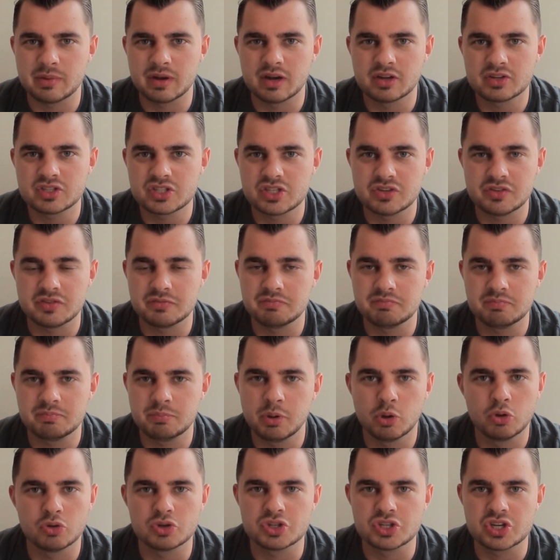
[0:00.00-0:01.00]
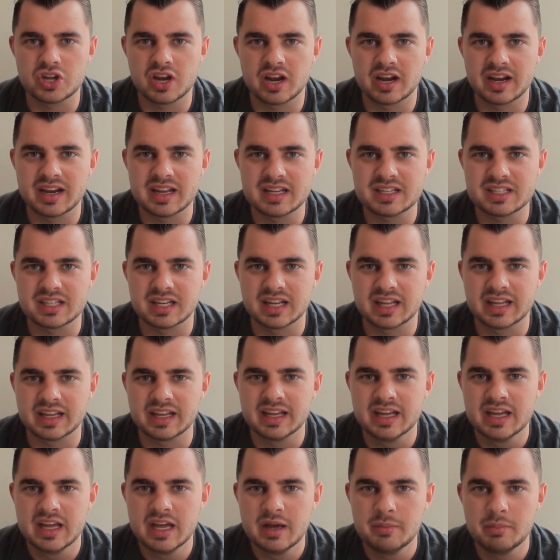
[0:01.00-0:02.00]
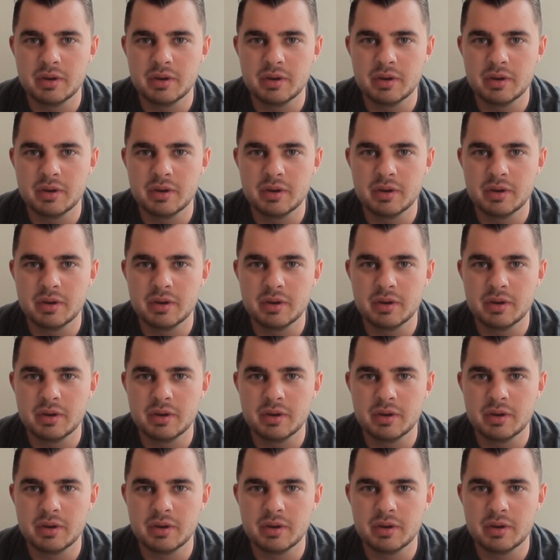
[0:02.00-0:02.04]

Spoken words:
We lost to Portugal and Italy.